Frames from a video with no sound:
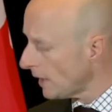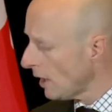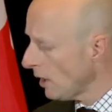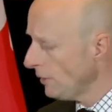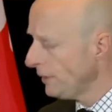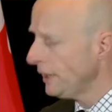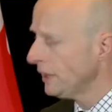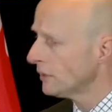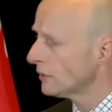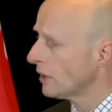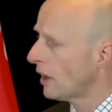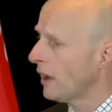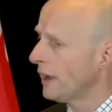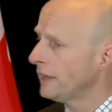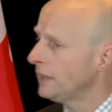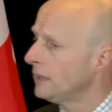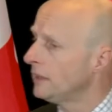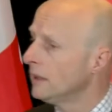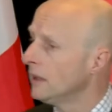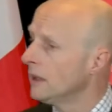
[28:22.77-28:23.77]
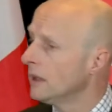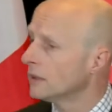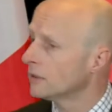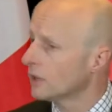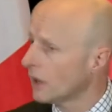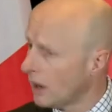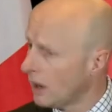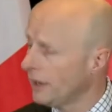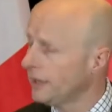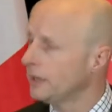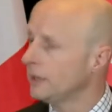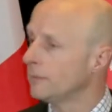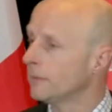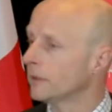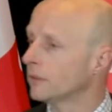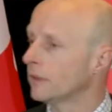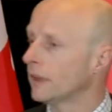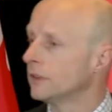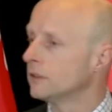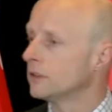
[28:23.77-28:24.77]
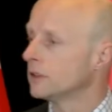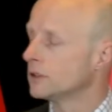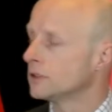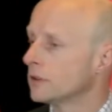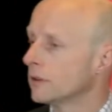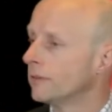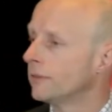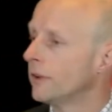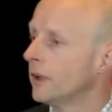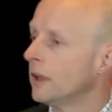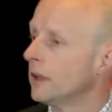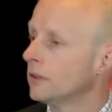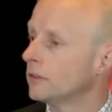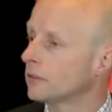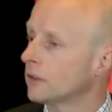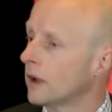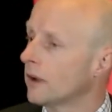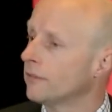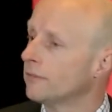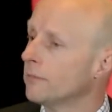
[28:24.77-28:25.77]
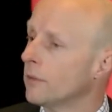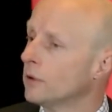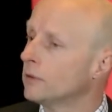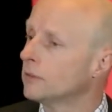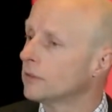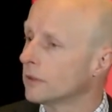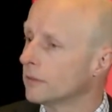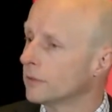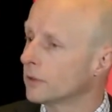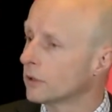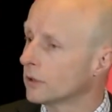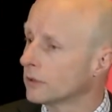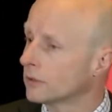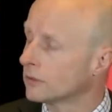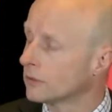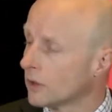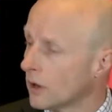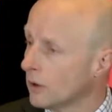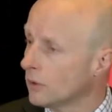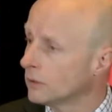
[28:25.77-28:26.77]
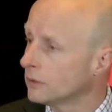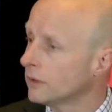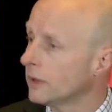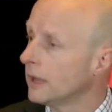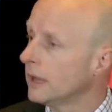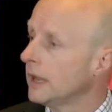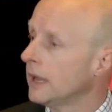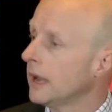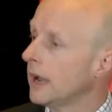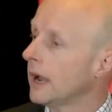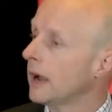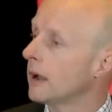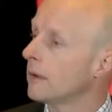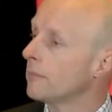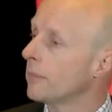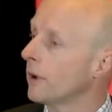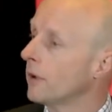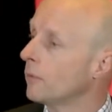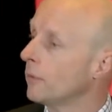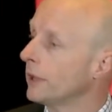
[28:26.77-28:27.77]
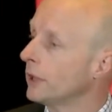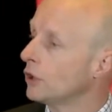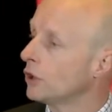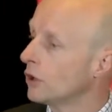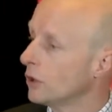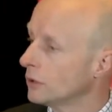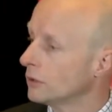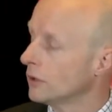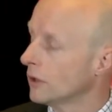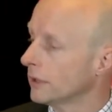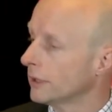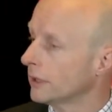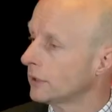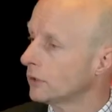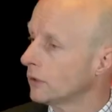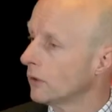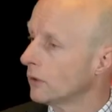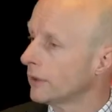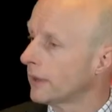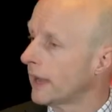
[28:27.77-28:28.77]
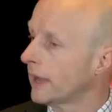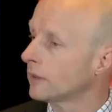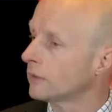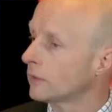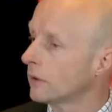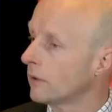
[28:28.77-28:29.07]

Only a tiny, tiny percentage of staff, most of them are good as gold, uh, but we could not ignore that.